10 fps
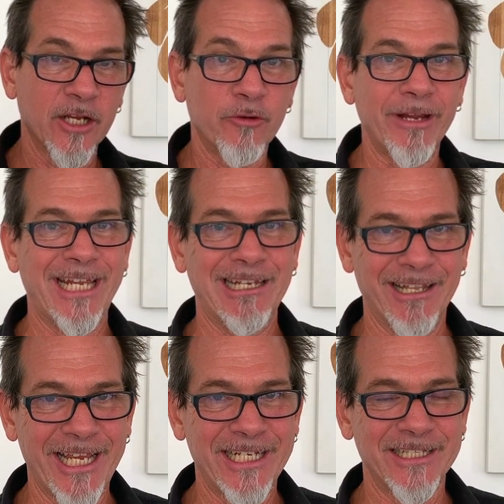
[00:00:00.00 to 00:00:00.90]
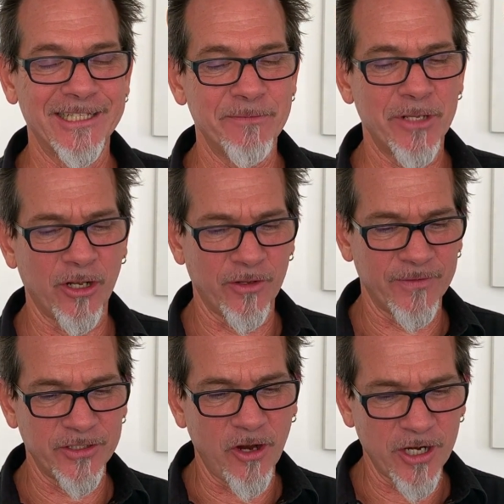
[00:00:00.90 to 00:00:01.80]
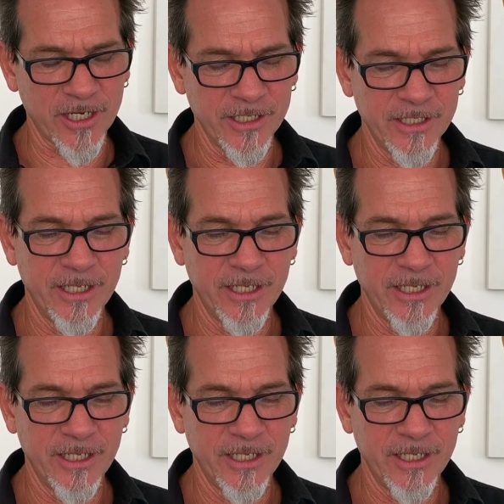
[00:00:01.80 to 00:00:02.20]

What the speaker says: create light in the middle of the dark,